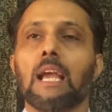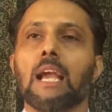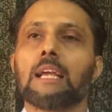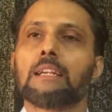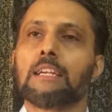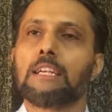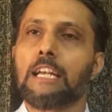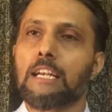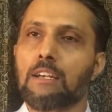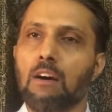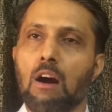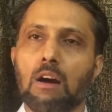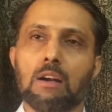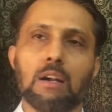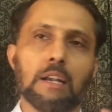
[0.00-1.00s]
it did
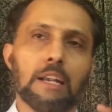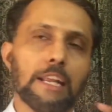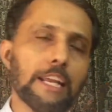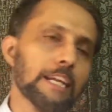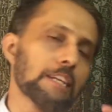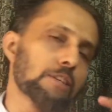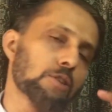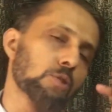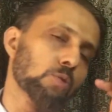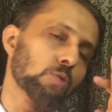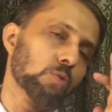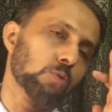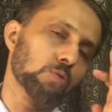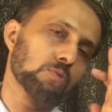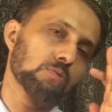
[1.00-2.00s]
not lead
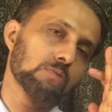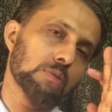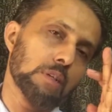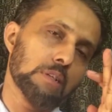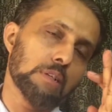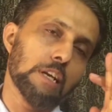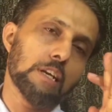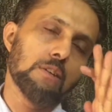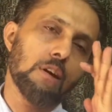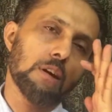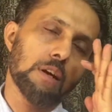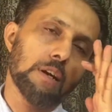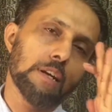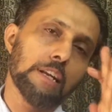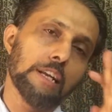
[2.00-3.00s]

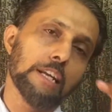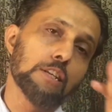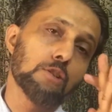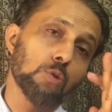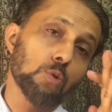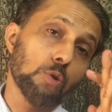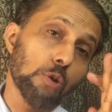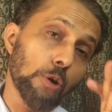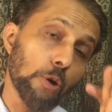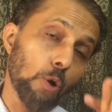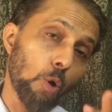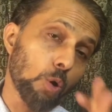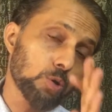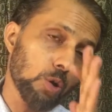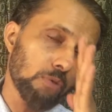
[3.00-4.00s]
to
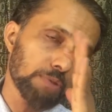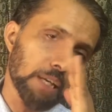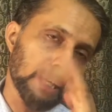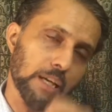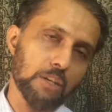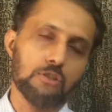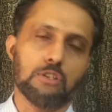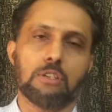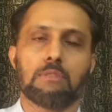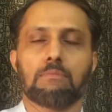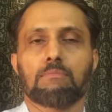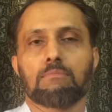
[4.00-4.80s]
growth of the country.